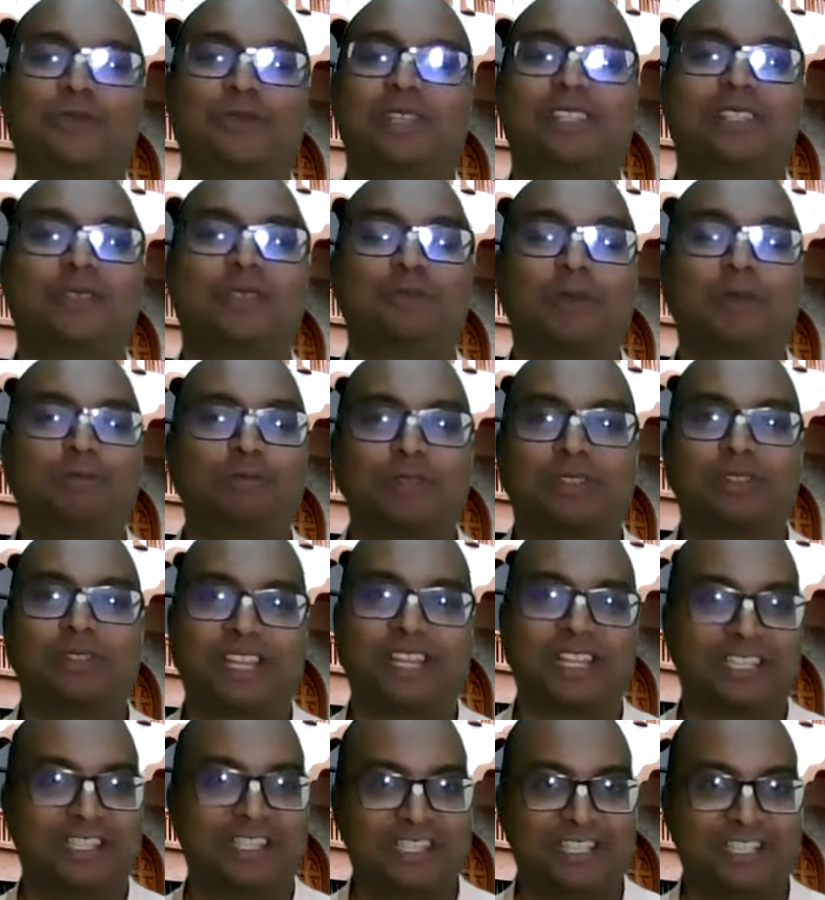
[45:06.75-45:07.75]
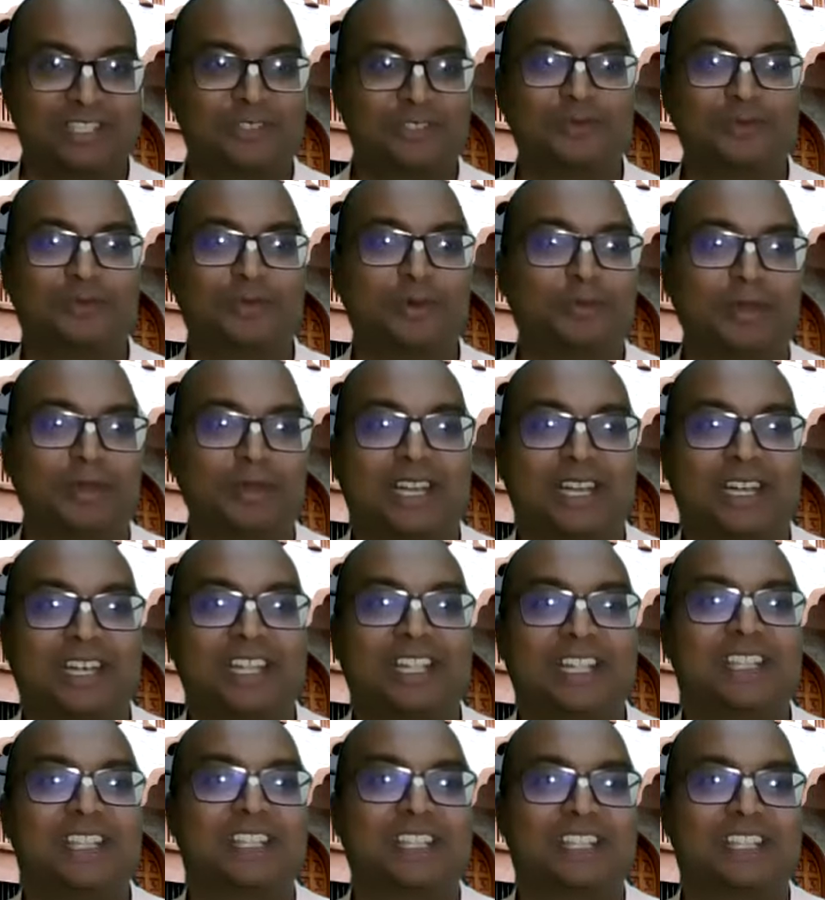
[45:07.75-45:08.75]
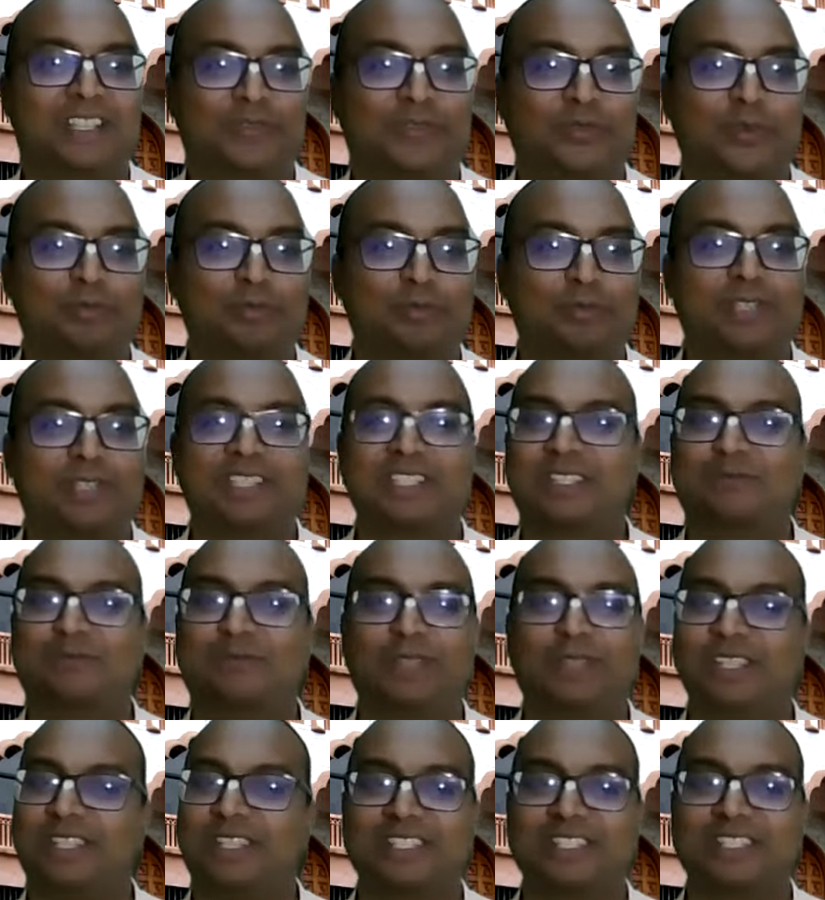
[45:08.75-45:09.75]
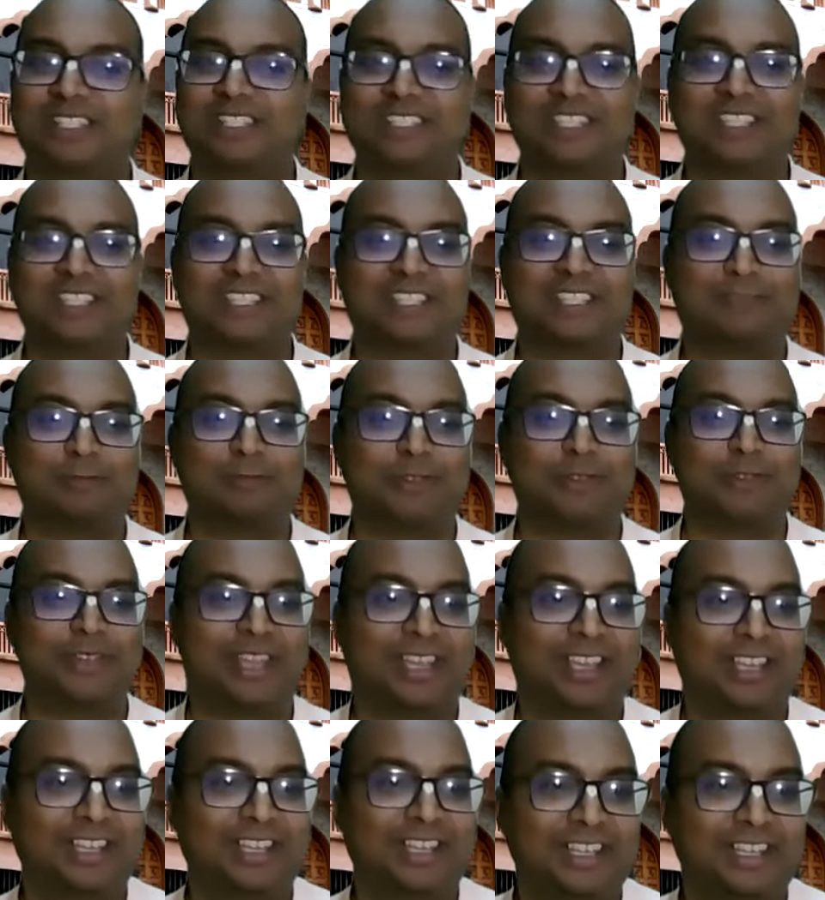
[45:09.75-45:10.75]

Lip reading: to his people that these two people are dangerous for business. Please chase them away.